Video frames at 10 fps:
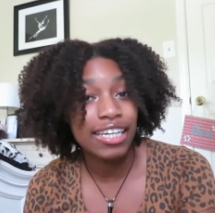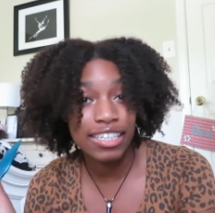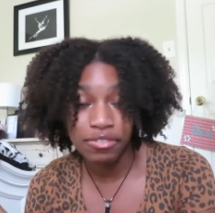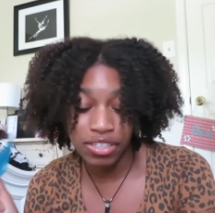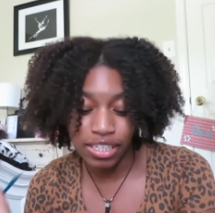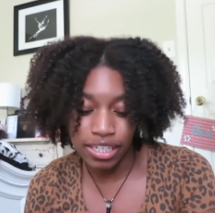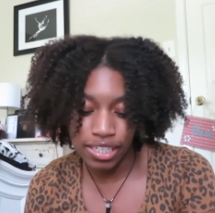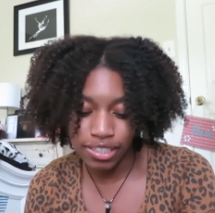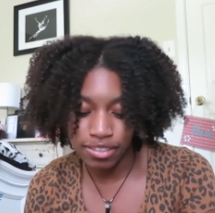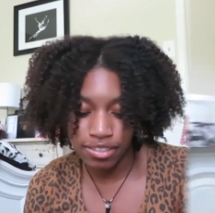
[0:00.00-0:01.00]
Definitely need
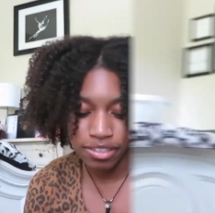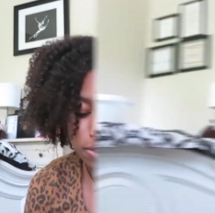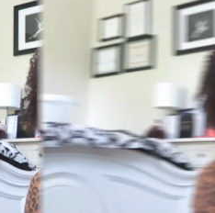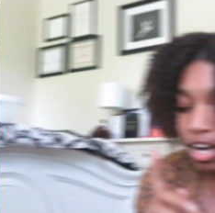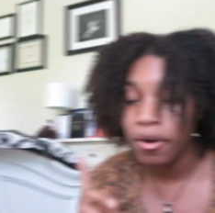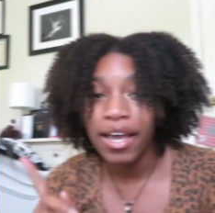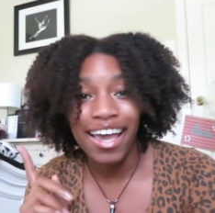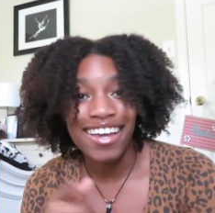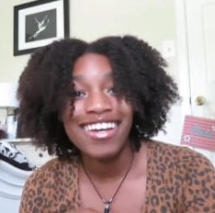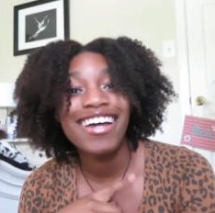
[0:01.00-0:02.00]
it.
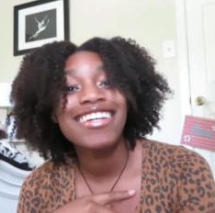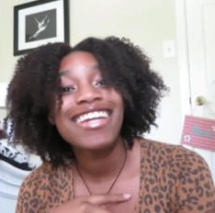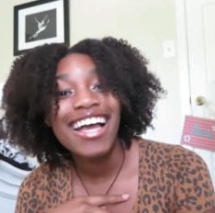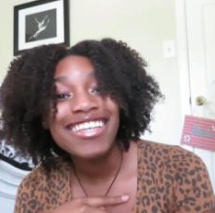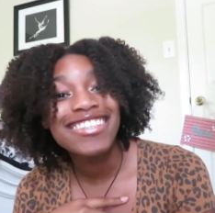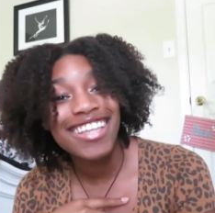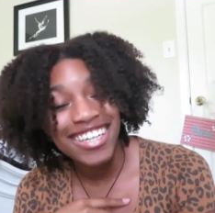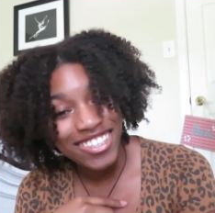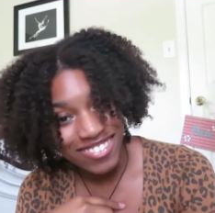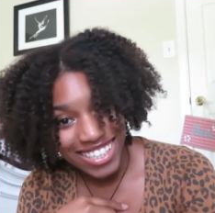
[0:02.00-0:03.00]
Okay, next
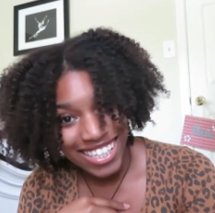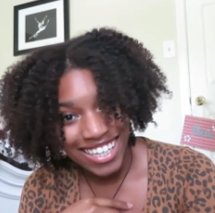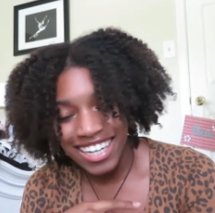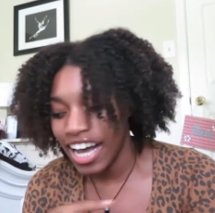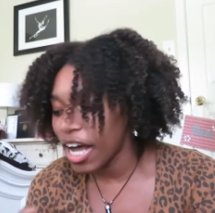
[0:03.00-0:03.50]
thing you need